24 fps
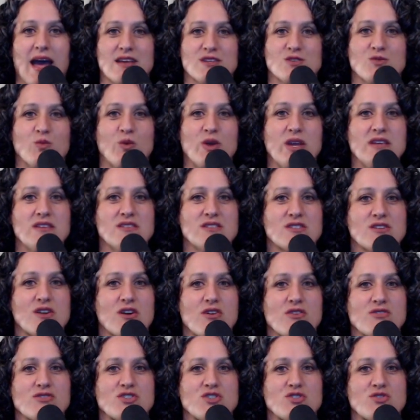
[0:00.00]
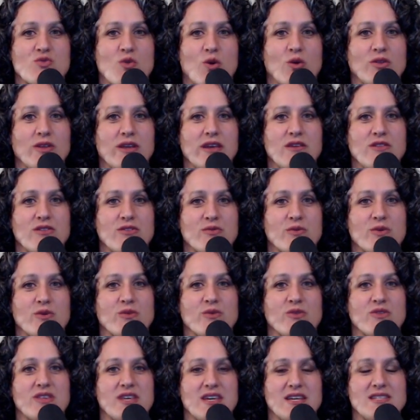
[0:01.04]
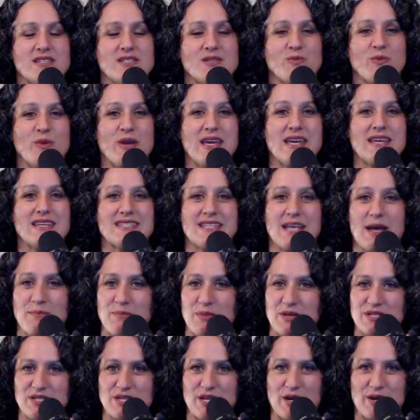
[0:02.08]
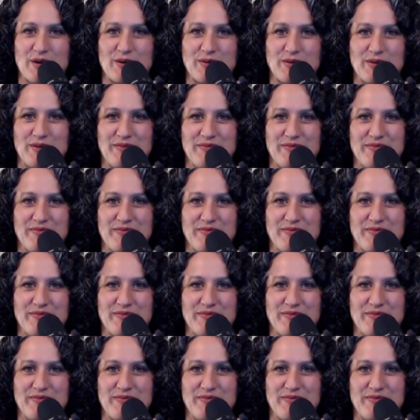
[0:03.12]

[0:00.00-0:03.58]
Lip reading: as we start strolling through this week's episode.